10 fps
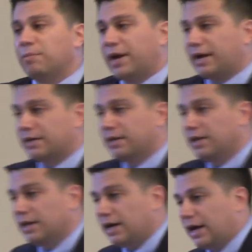impact
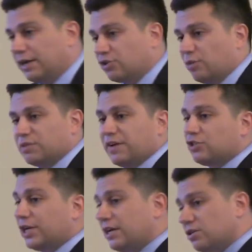uh, in terms of
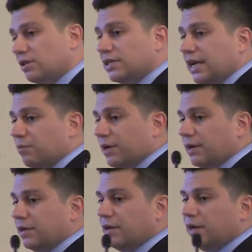educational
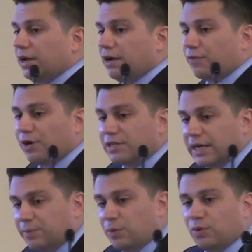attainment, uh, for
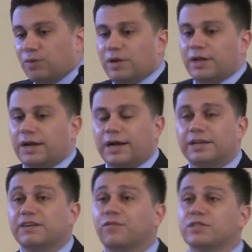example, uh,
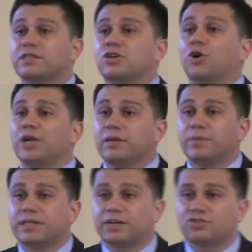differences in earning
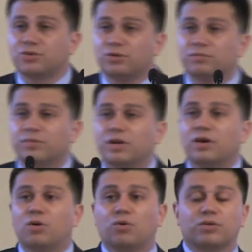potential,
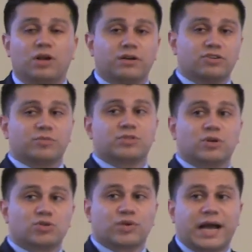or long-term
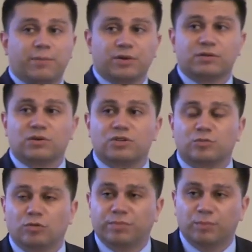social capital,
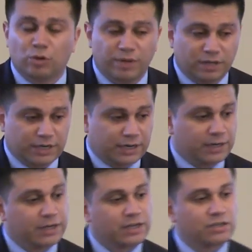social mobility,
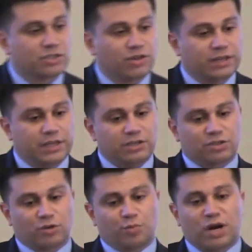so that these
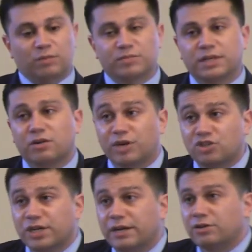are problems that
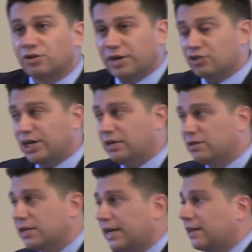originate during
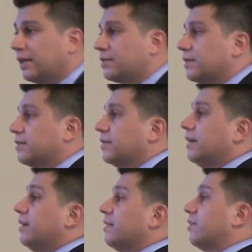childhood and adolescence
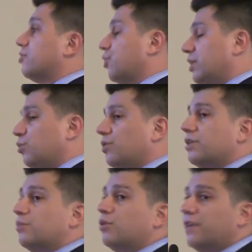that are treatable,
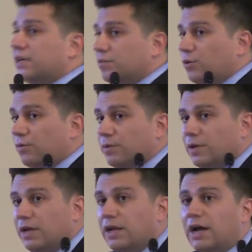that are preventable,
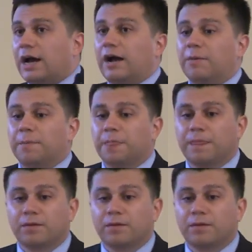um,